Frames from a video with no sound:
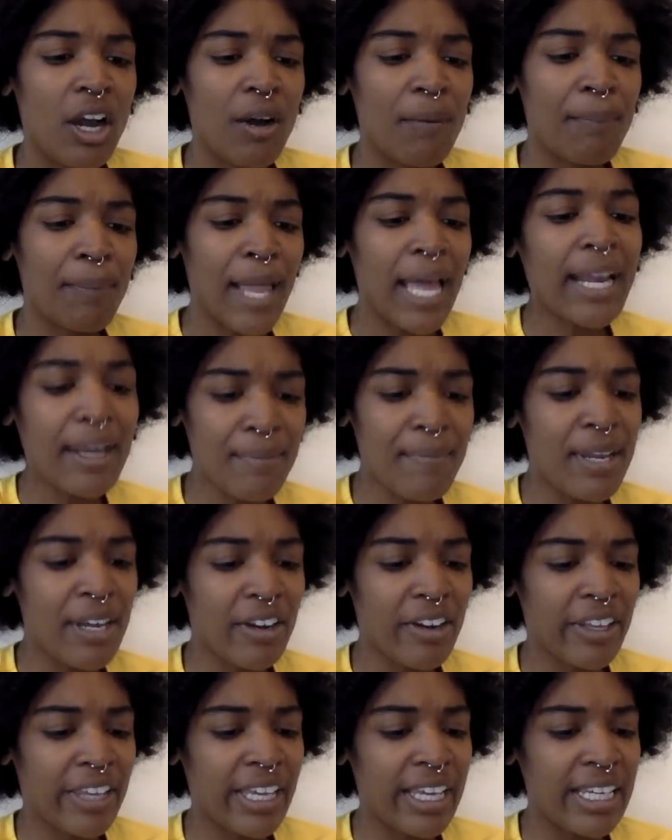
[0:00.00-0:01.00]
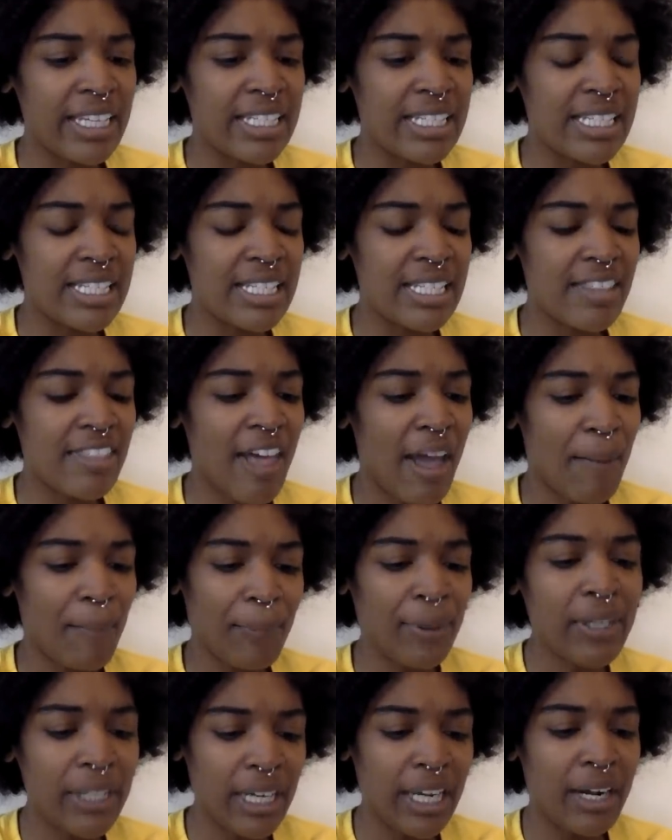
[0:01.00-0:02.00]
black Americans that
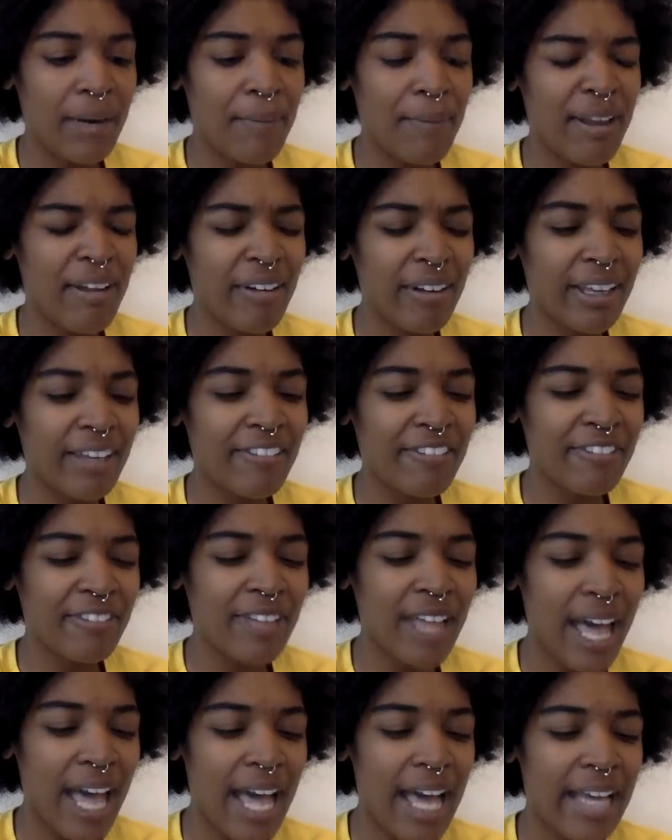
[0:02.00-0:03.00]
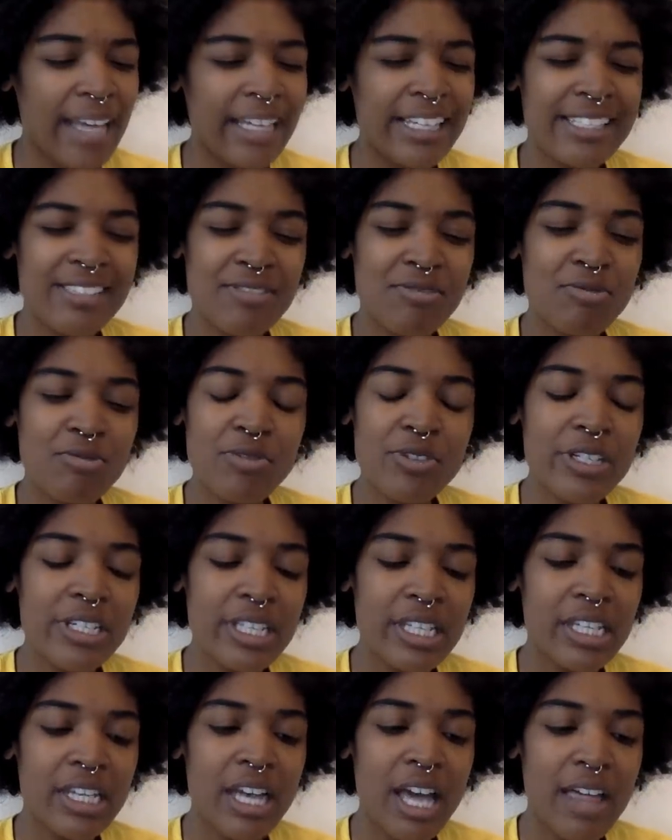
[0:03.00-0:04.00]
put an American flag is
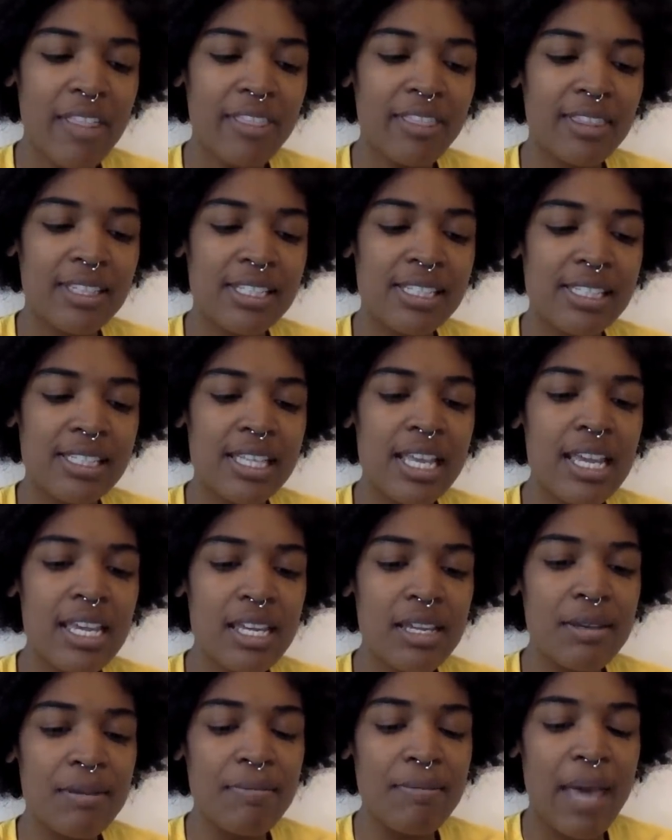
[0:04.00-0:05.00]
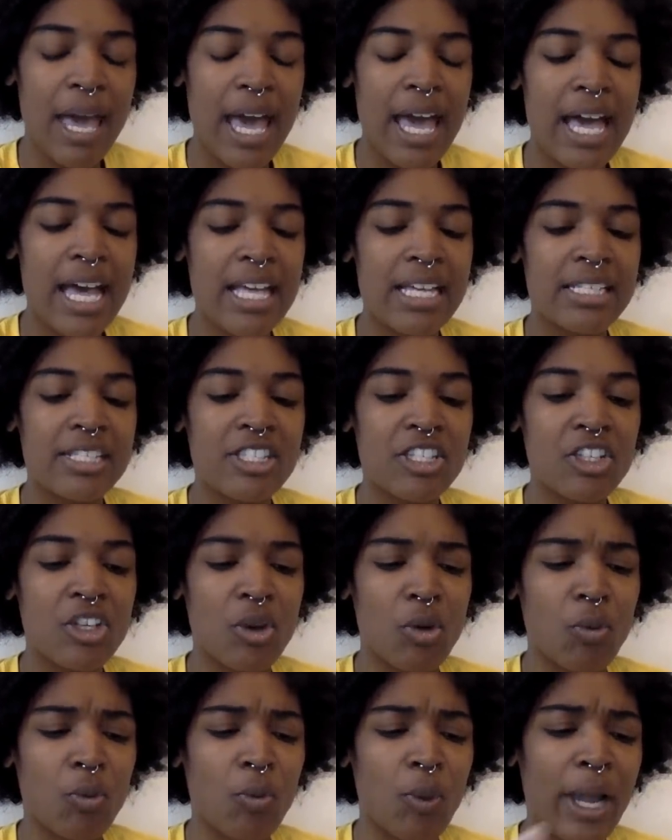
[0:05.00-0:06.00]
really not the same as, you
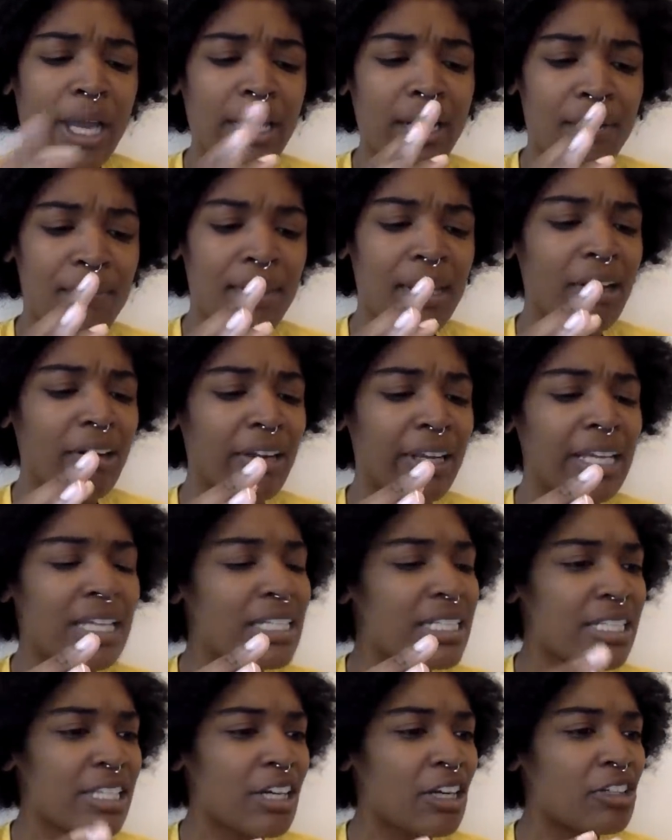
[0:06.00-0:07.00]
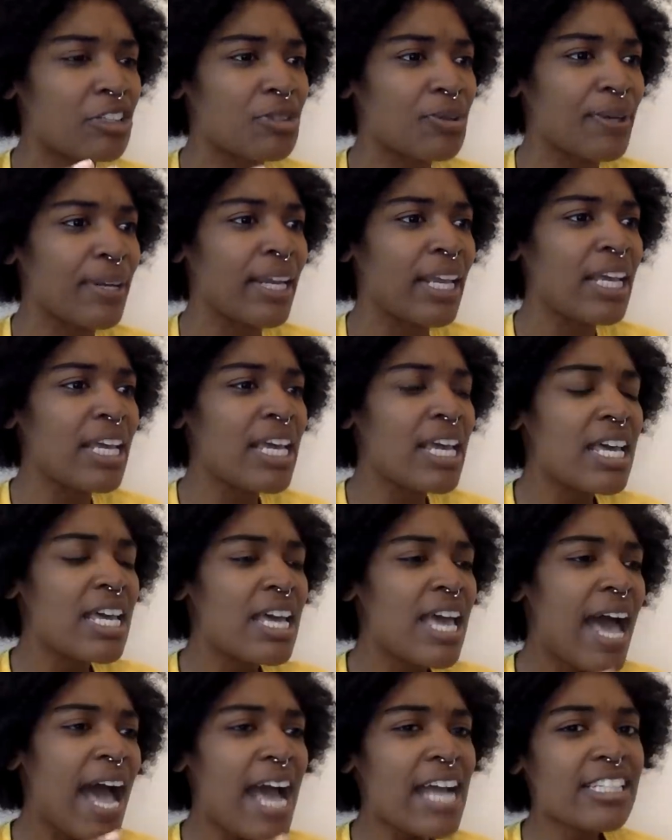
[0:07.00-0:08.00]
know, white Americans that are doing
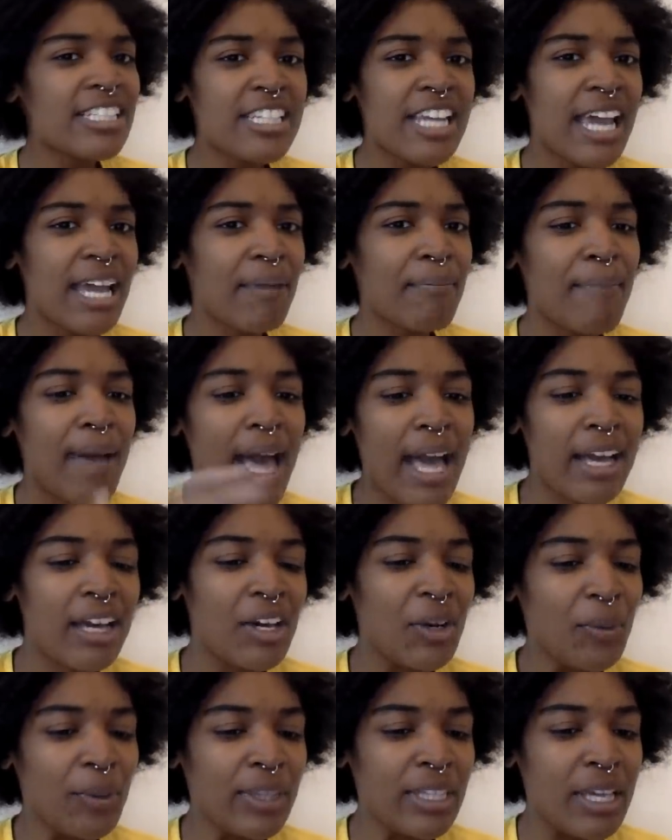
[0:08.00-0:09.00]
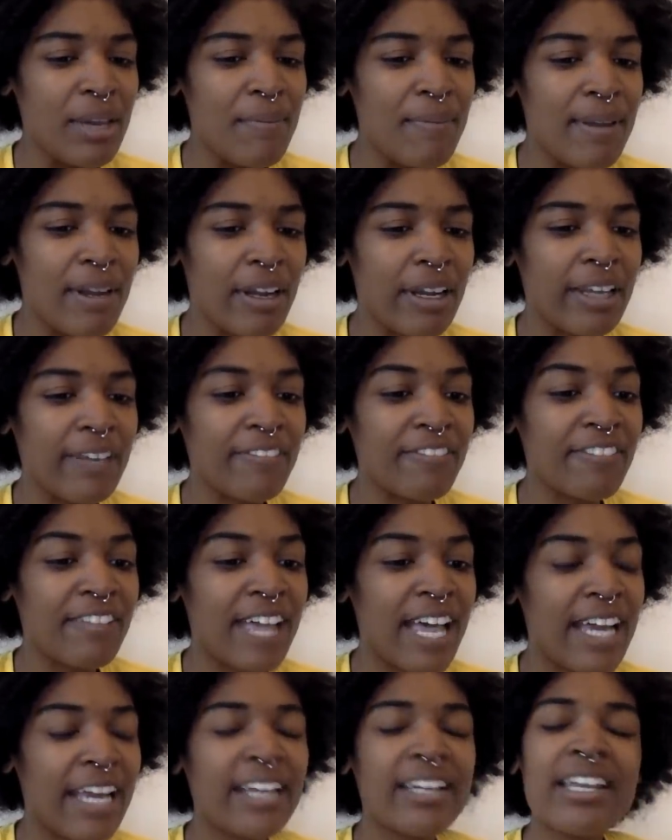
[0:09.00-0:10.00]
hashtag MAGA with the American
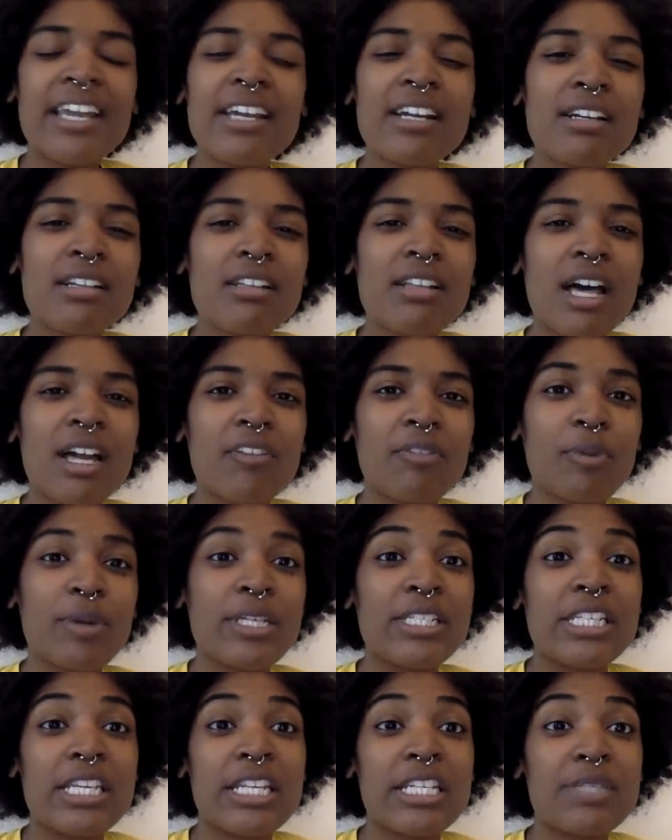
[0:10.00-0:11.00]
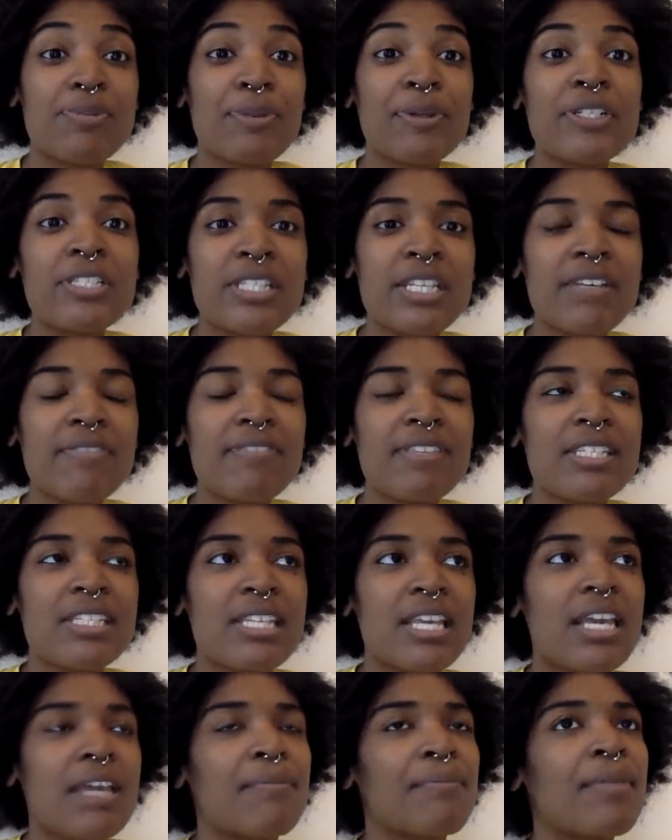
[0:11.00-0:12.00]
flag, and yet in a lot of ways it is perceived the
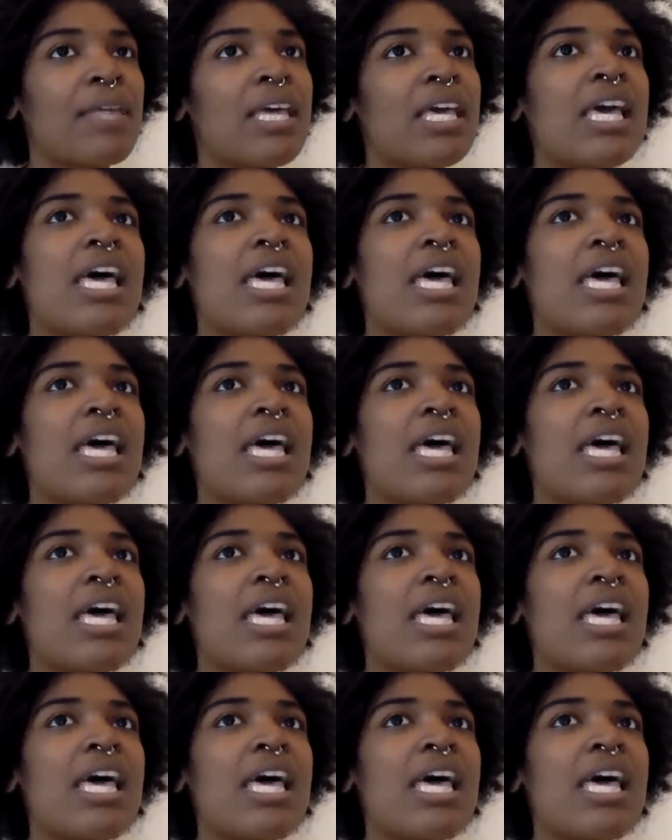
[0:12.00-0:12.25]
same.